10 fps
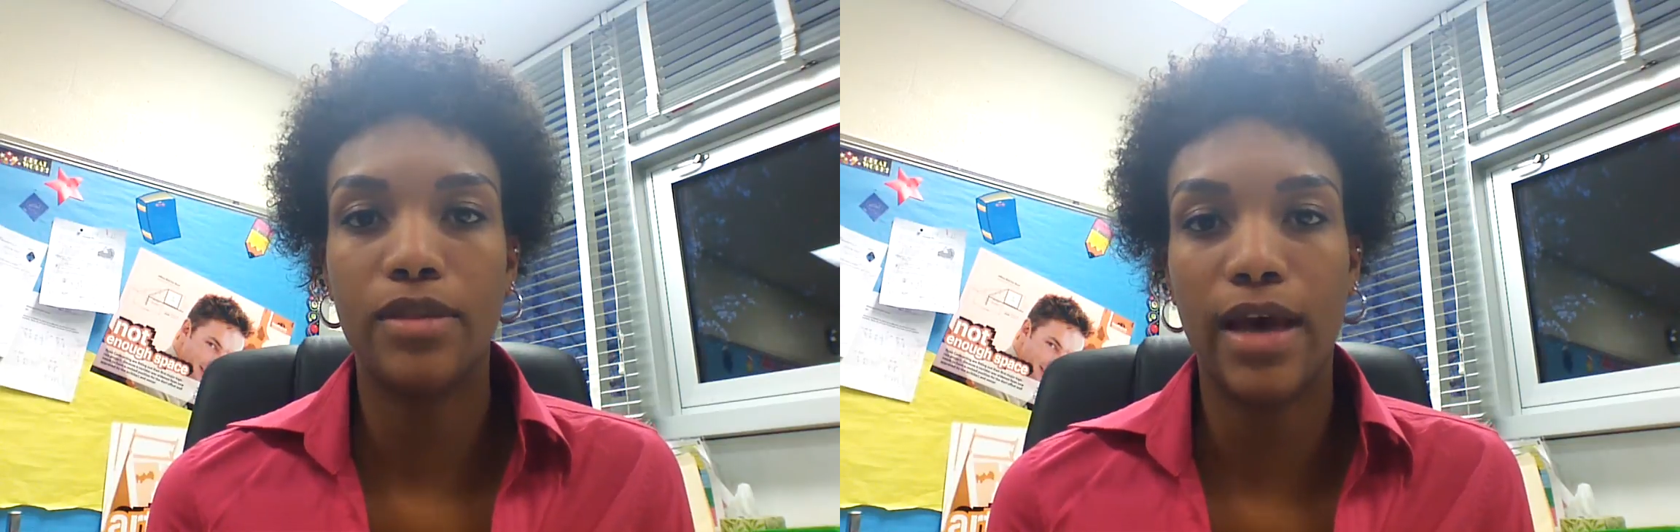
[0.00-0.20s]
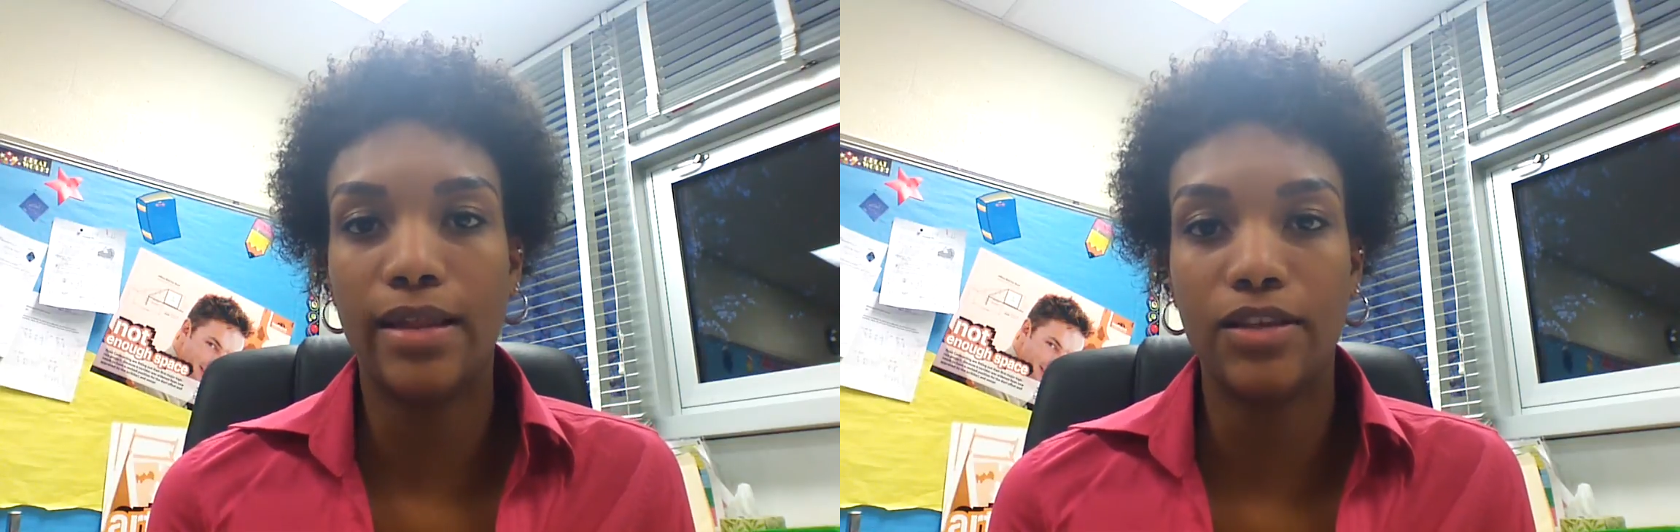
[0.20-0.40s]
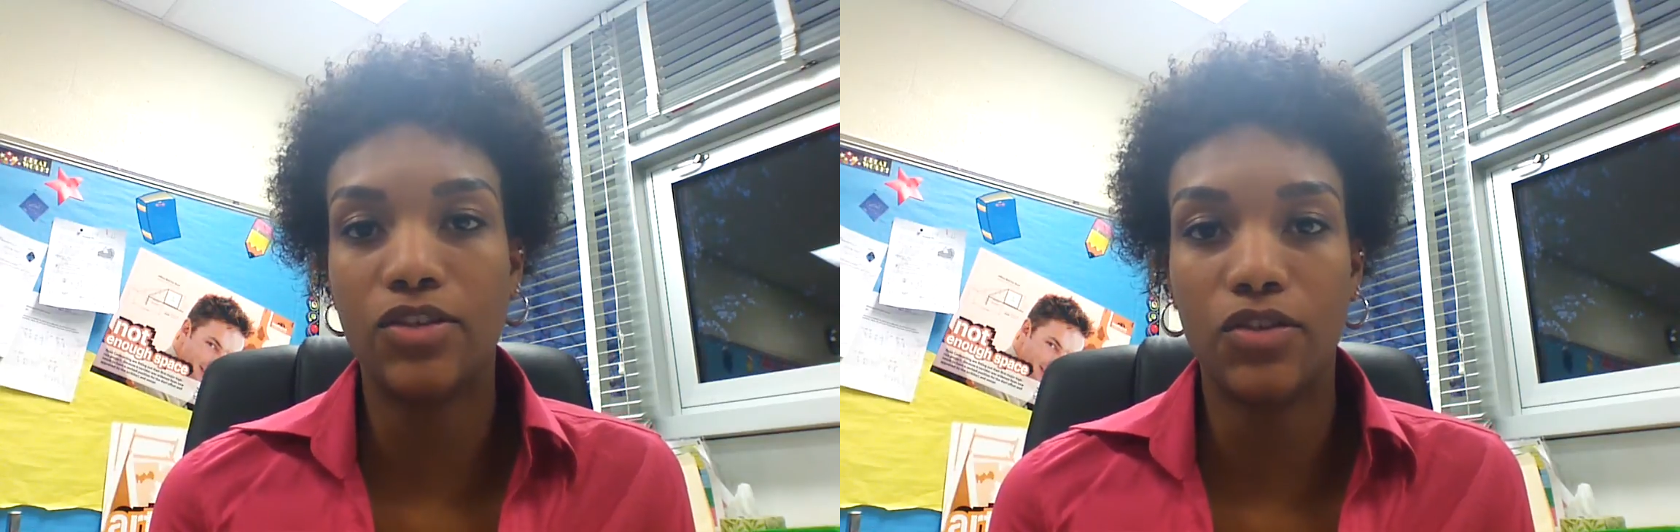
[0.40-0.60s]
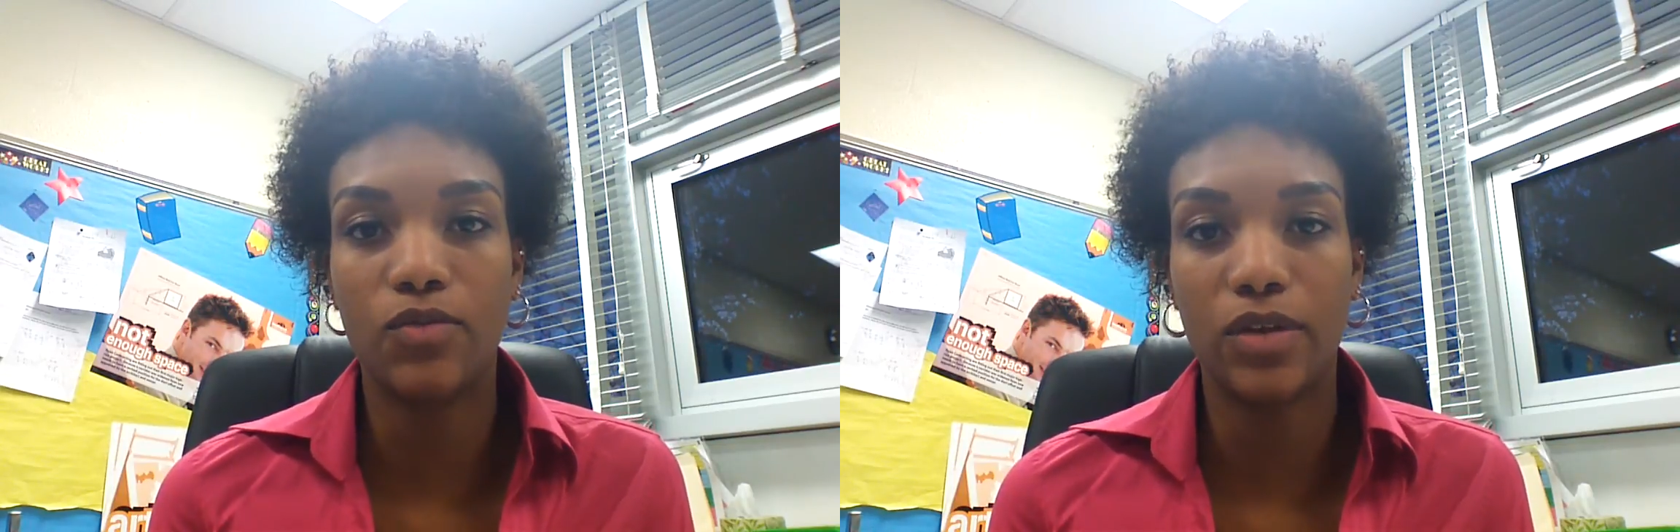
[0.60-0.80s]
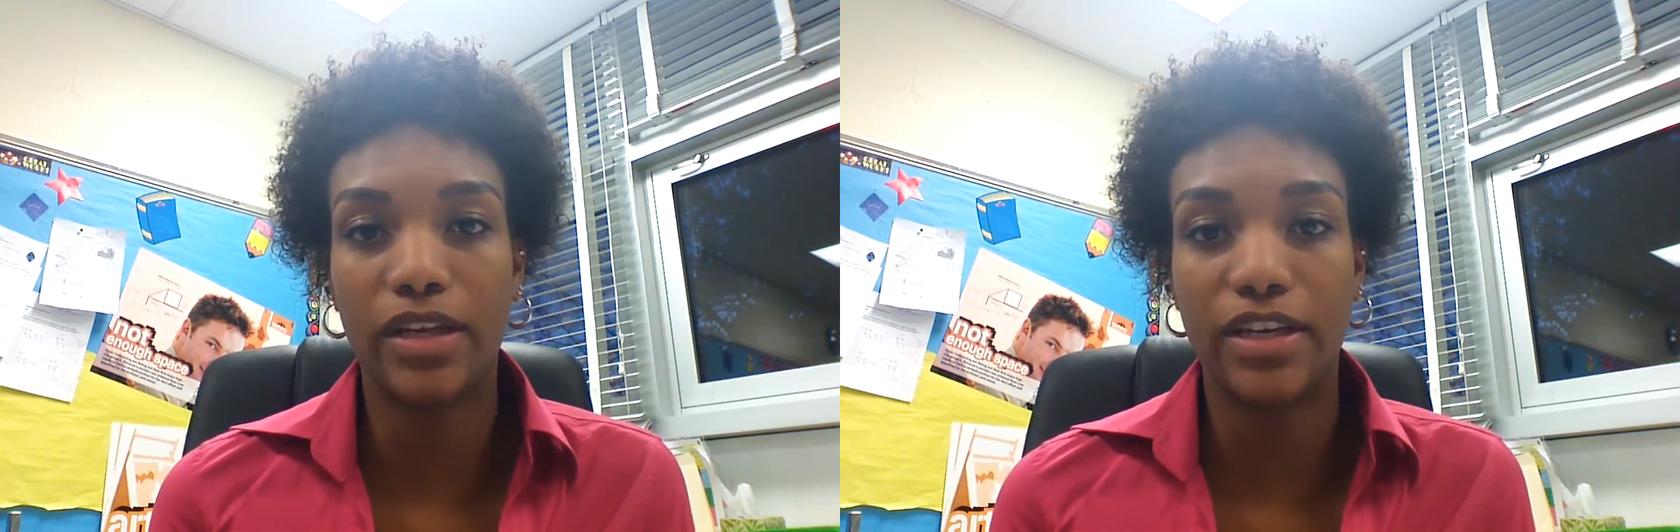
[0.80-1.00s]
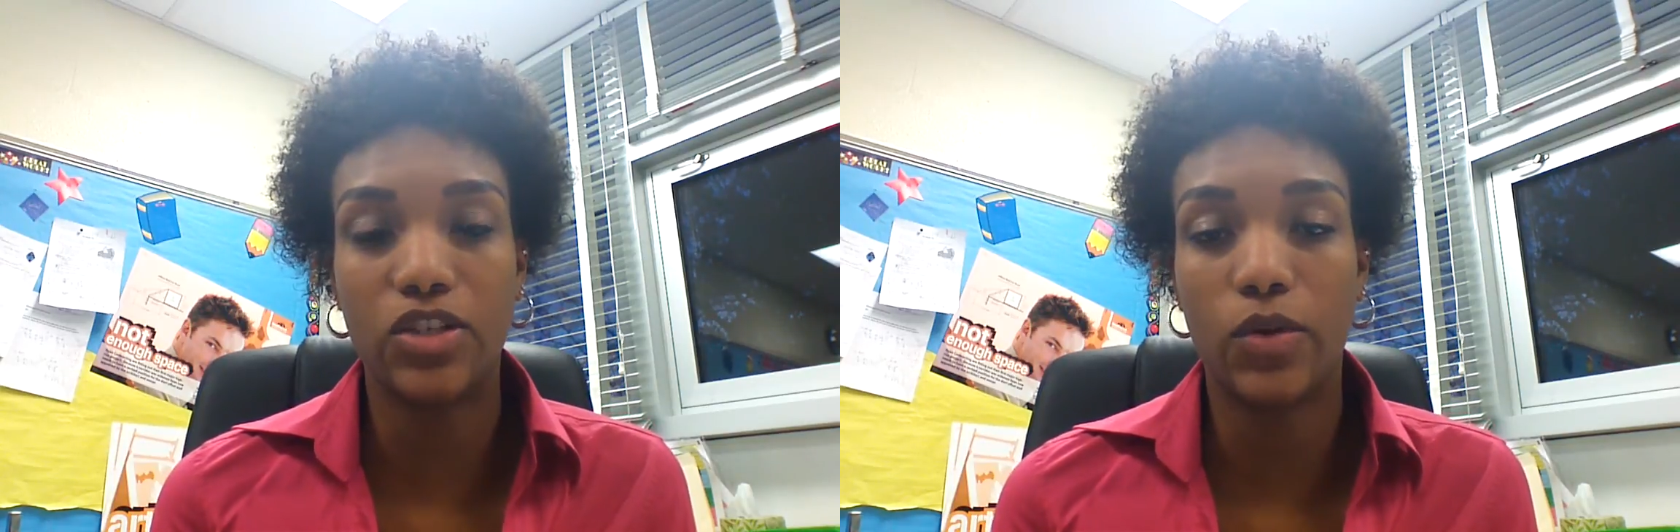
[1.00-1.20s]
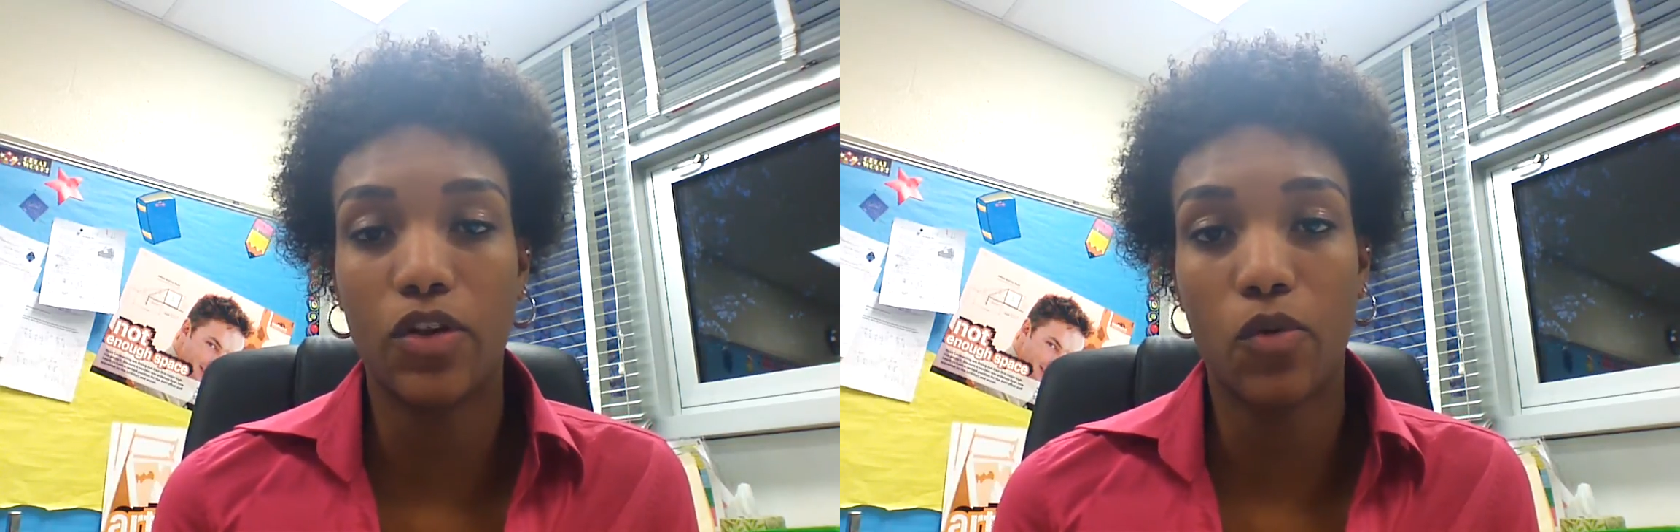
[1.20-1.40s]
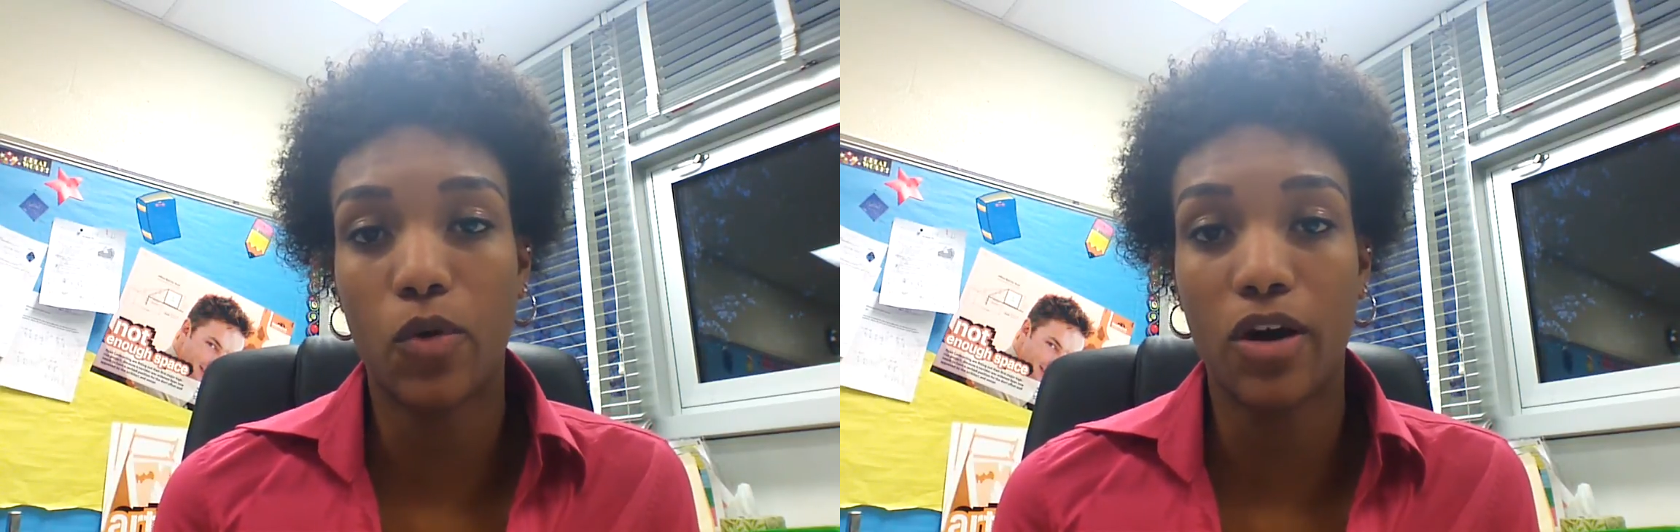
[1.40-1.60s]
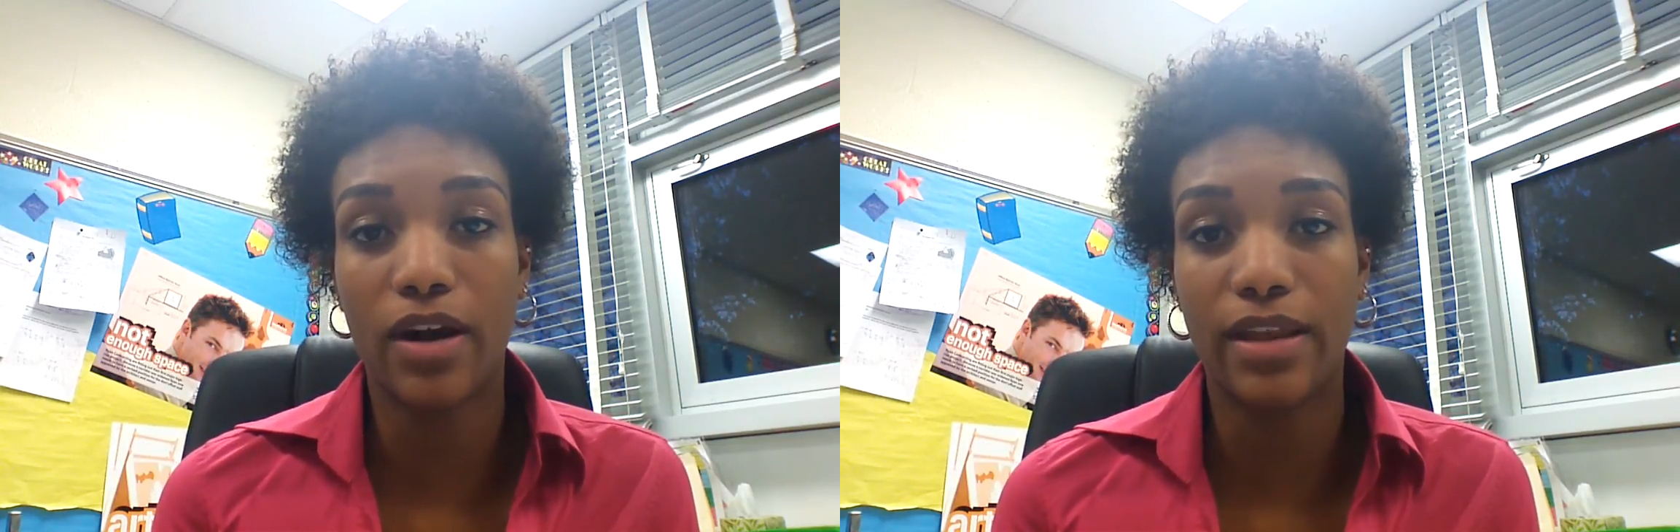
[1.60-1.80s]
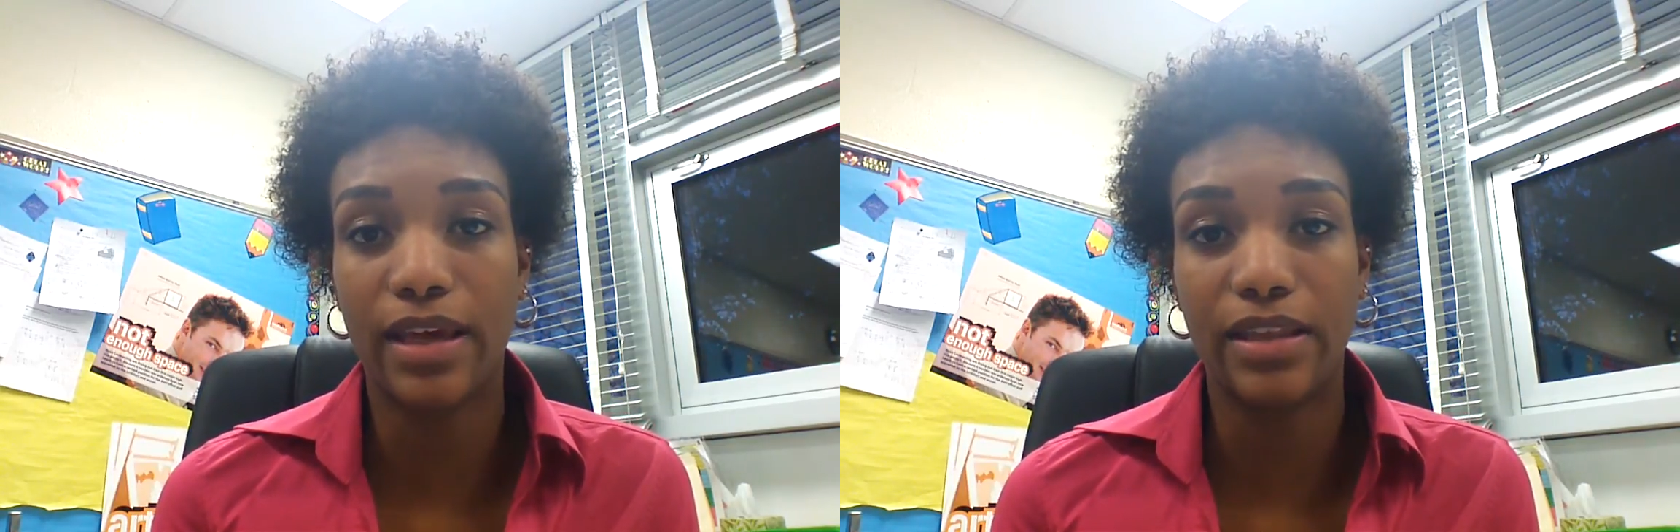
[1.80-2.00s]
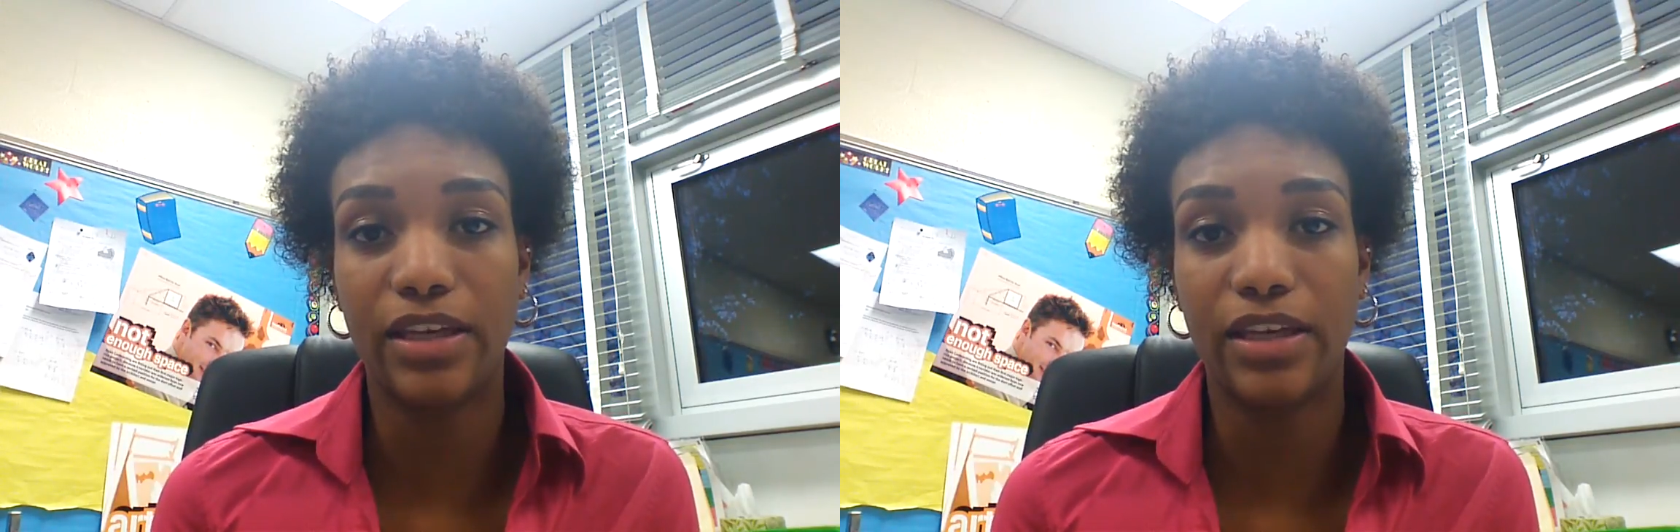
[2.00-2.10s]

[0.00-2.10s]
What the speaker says: that the student really is doing their work and that